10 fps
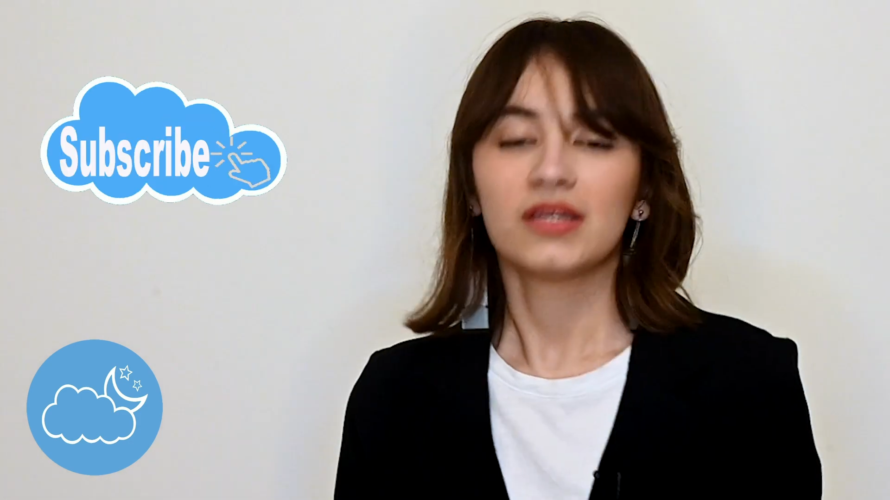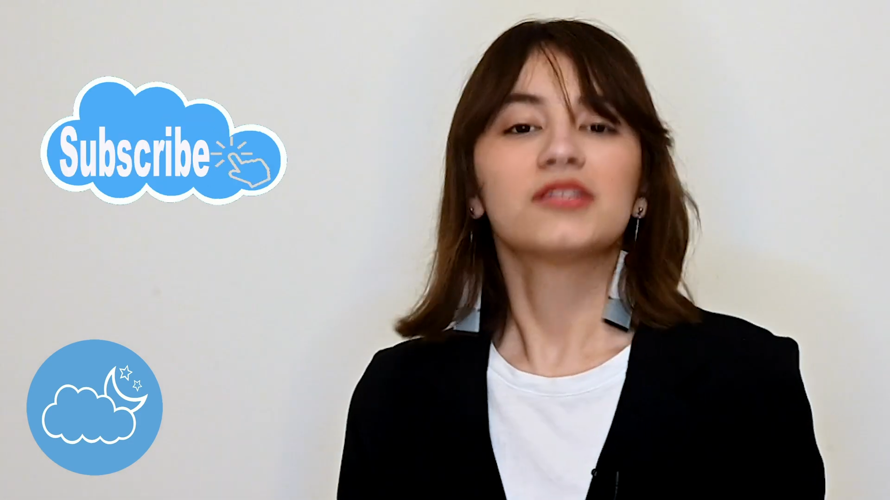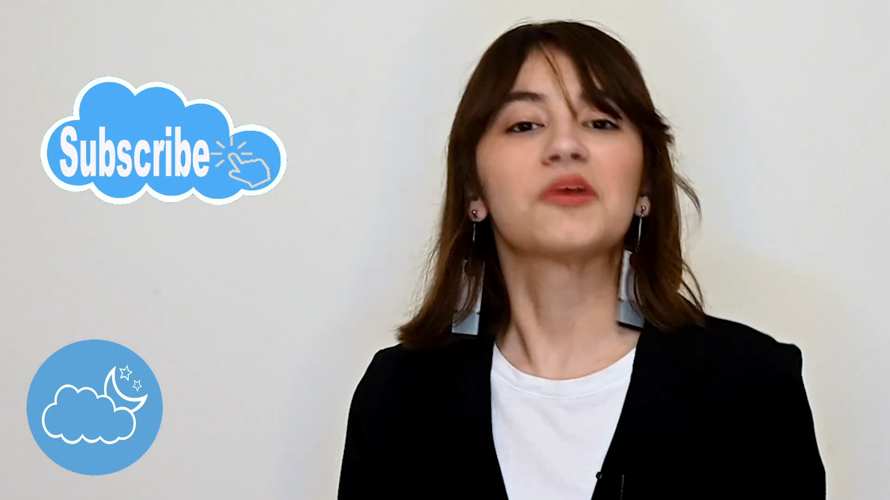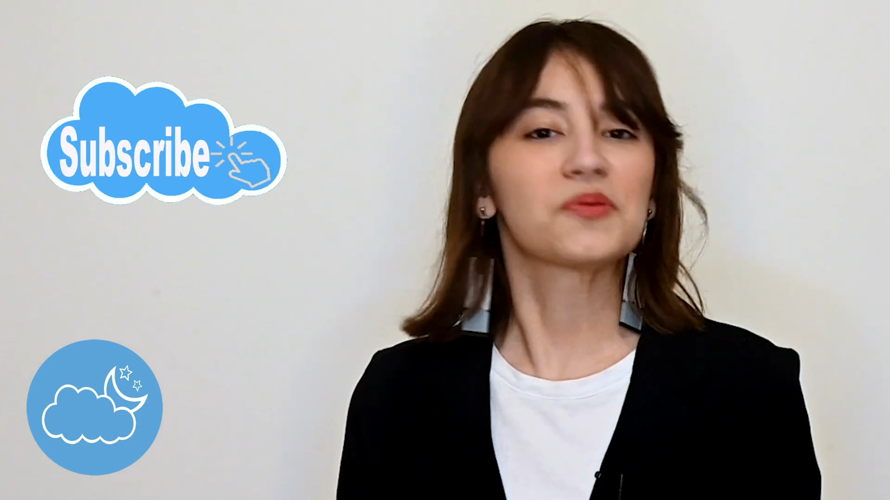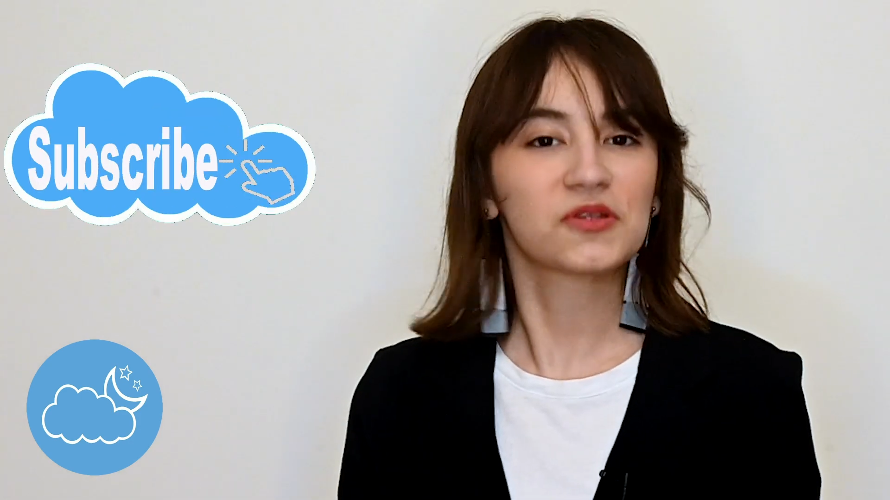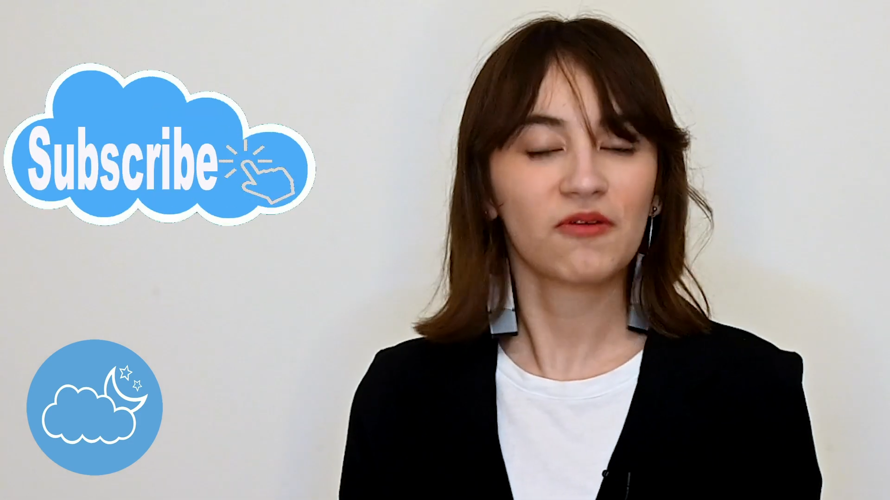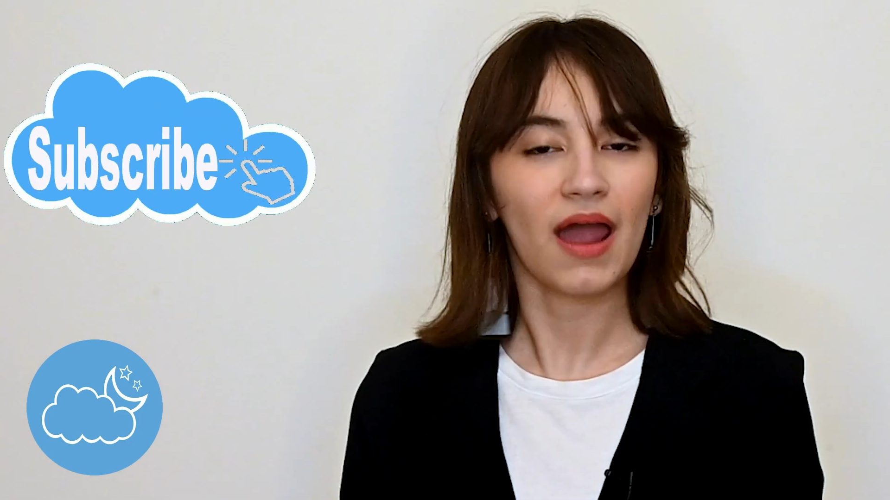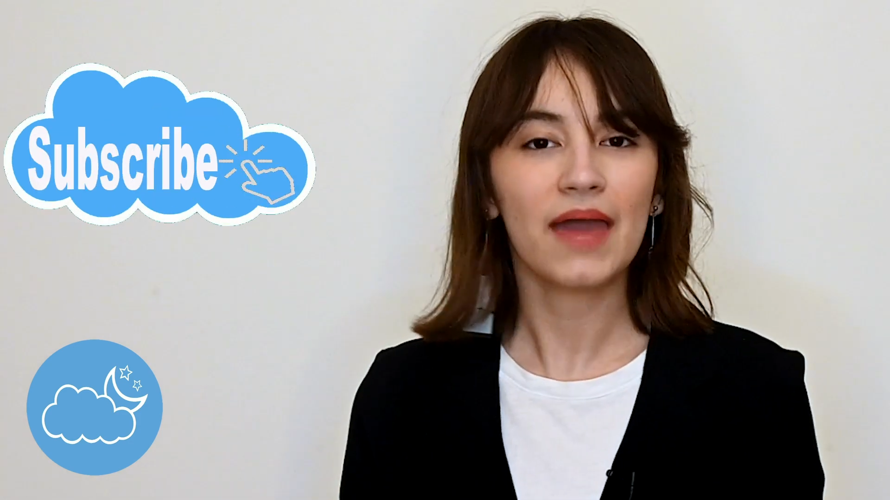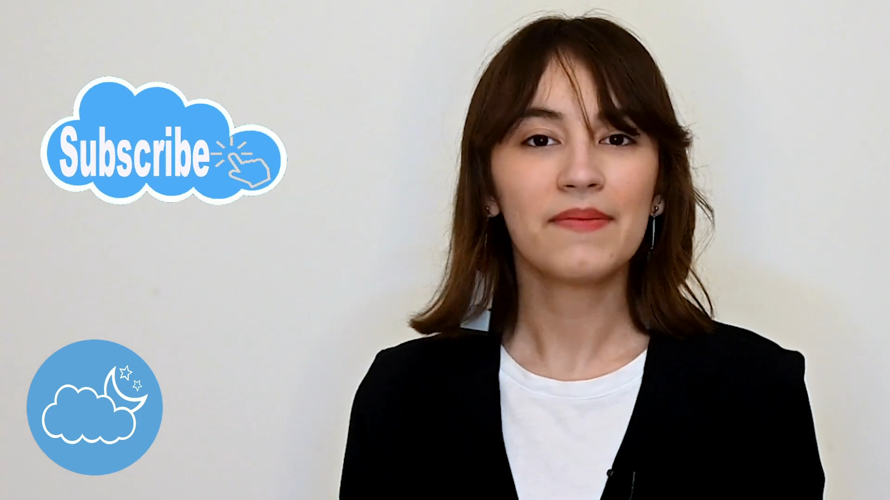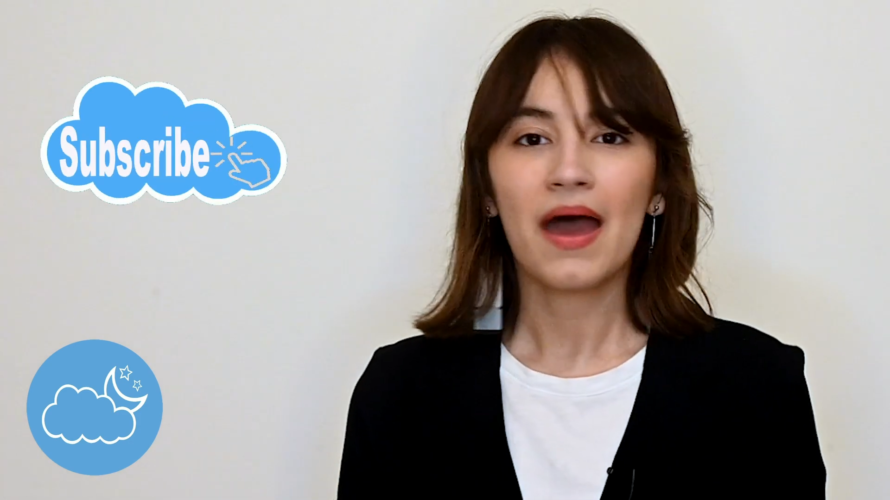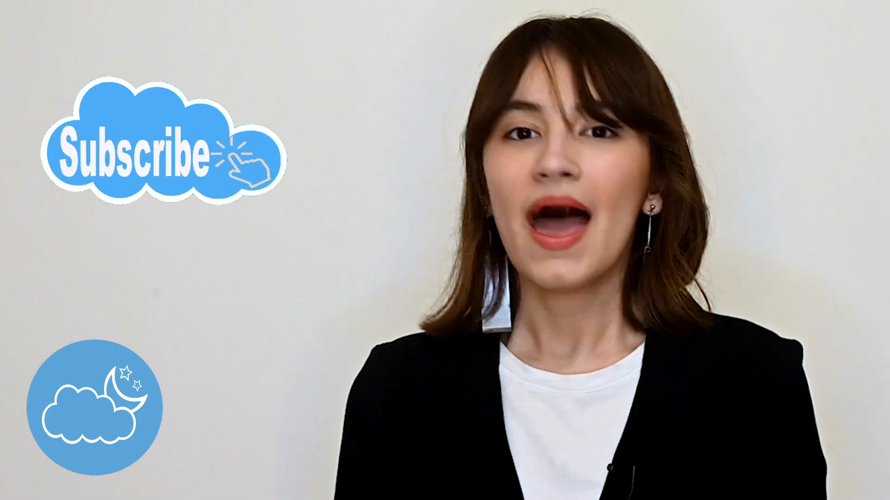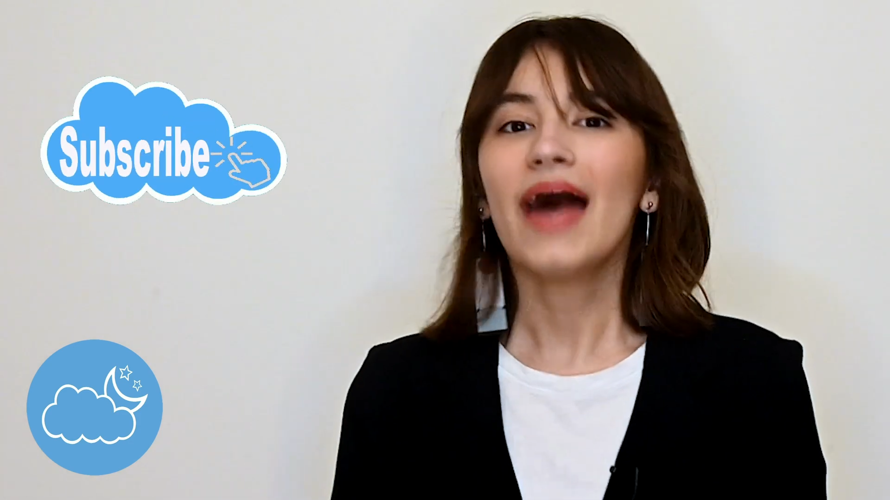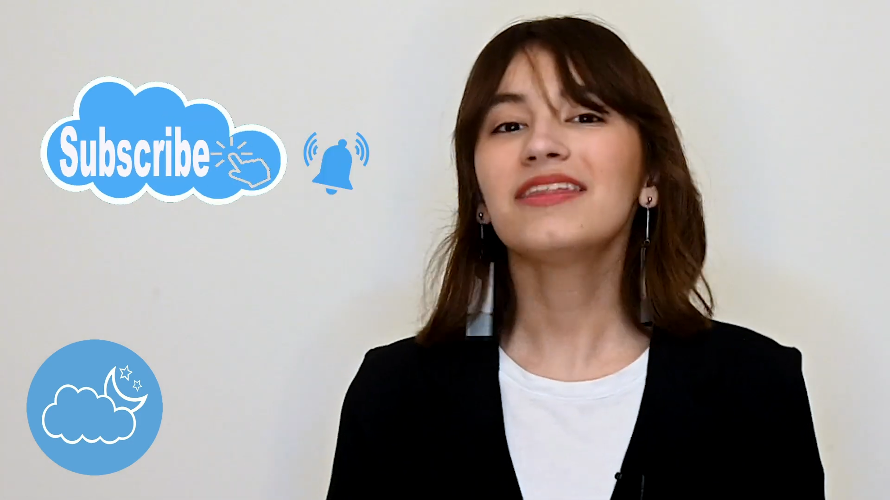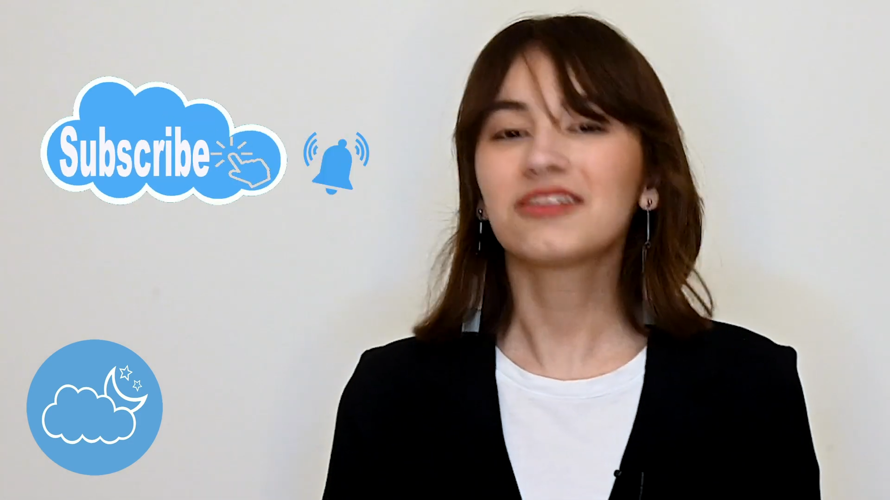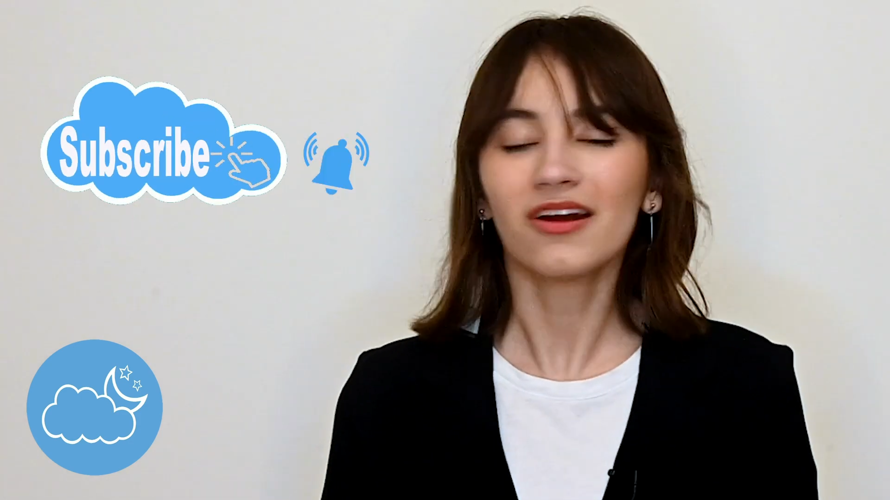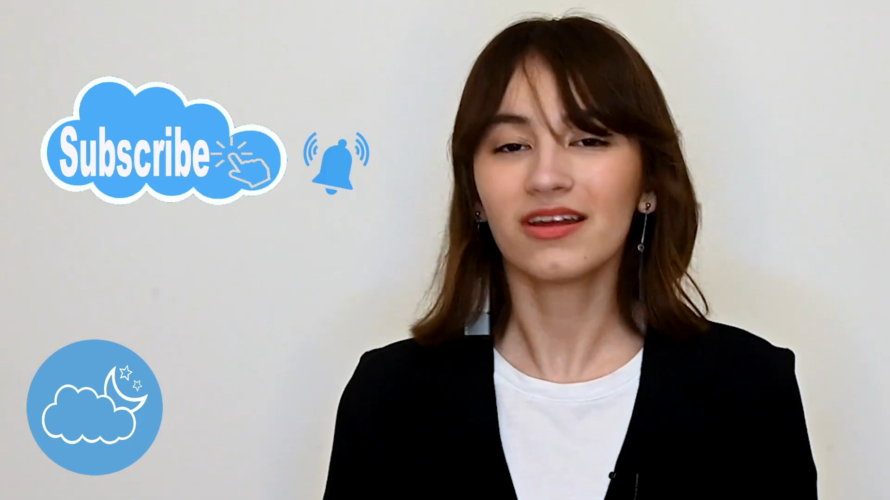Subscribe and turn